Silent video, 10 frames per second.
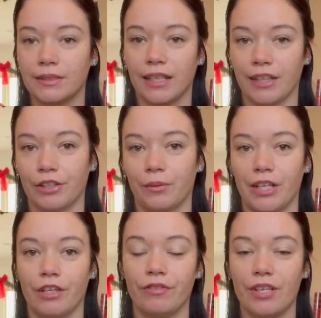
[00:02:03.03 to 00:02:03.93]
Like, they're wanting
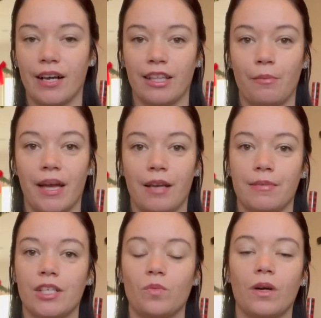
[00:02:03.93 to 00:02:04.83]
to reunite the band
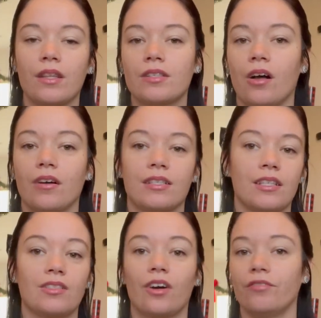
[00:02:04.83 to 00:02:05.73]
because one of the songs
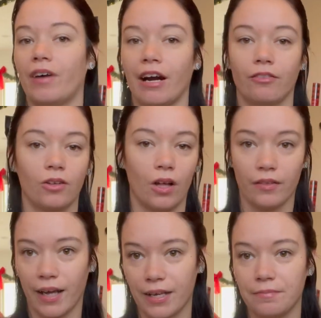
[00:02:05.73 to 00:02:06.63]
has gone viral
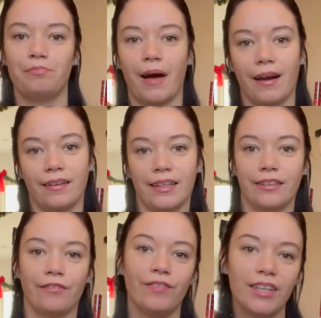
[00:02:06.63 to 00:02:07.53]
online, battling
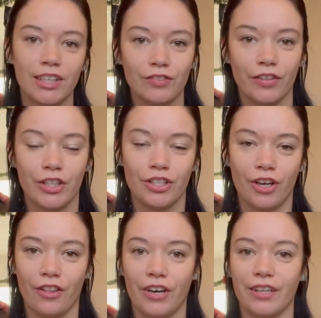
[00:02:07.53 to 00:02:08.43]
their feelings for each
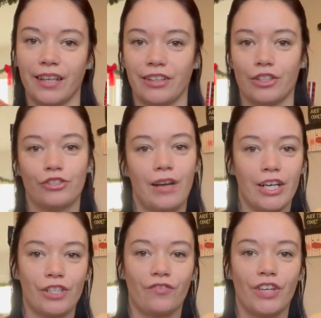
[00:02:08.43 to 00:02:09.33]
other and like their
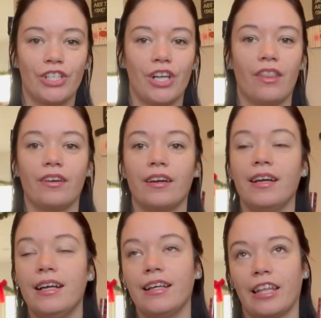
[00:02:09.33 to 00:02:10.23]
attraction for each other.
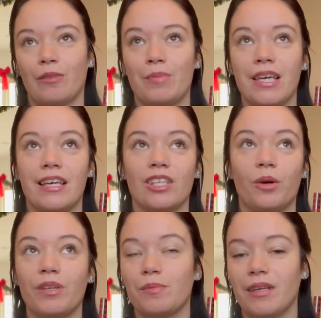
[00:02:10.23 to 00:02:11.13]
Like, Beat has
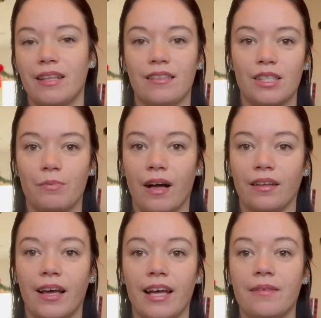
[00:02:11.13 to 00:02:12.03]
always been in the
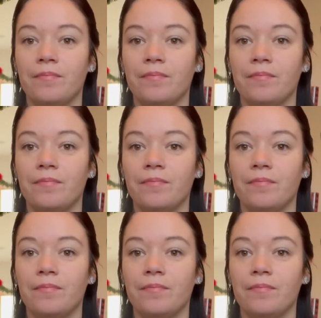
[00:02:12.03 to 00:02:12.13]
spotlight